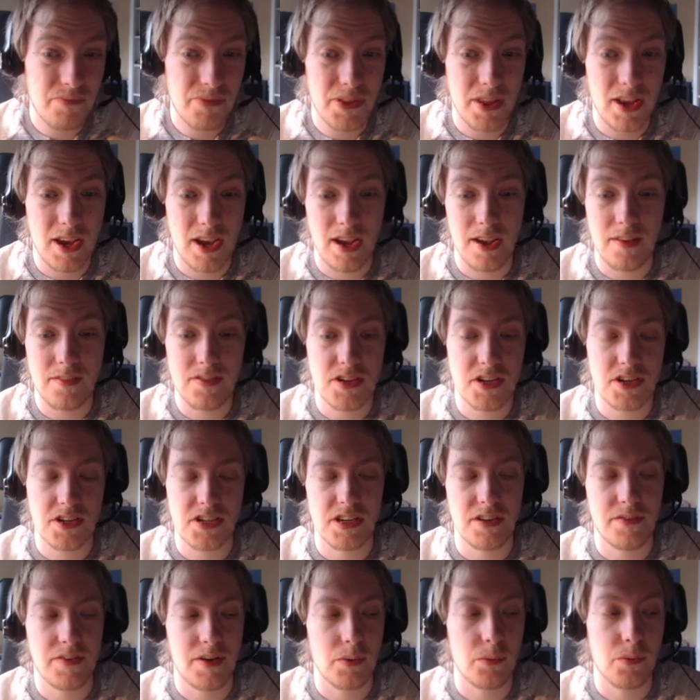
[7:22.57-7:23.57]
if such
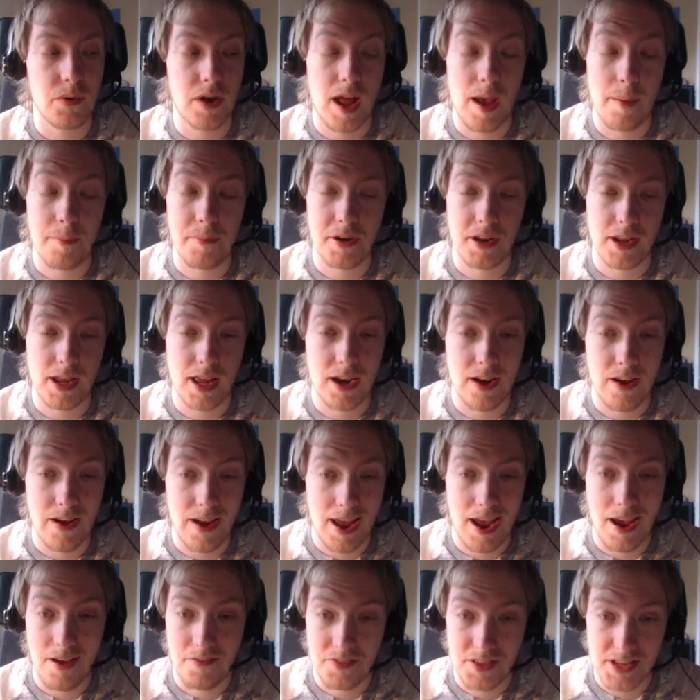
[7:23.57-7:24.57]
an event would happen again, I
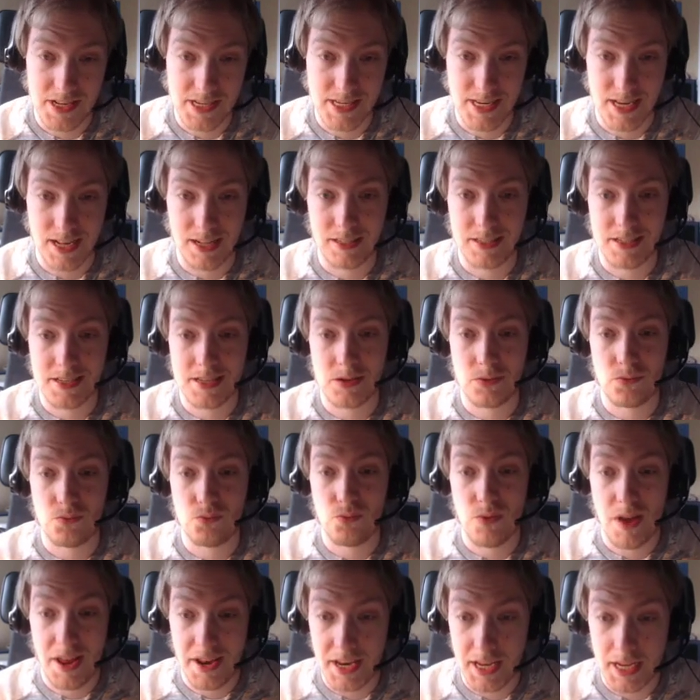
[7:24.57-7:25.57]
have the cells
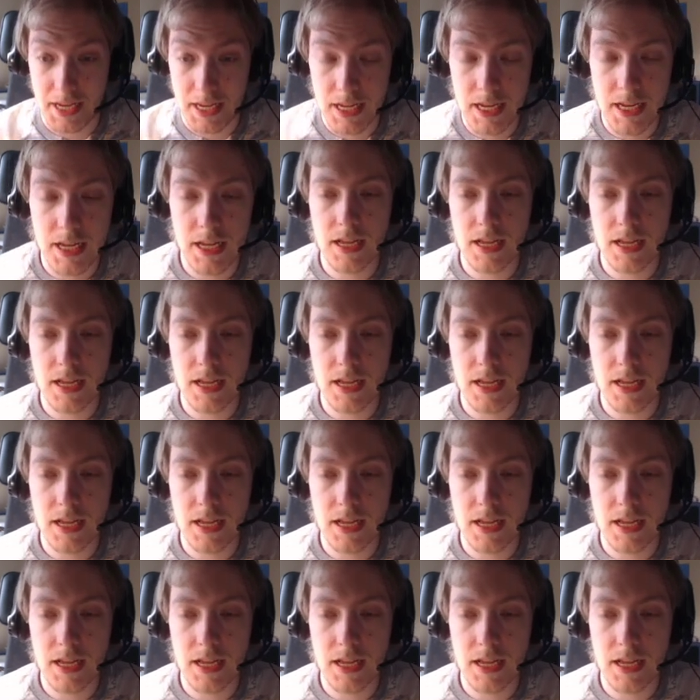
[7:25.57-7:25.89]
ready.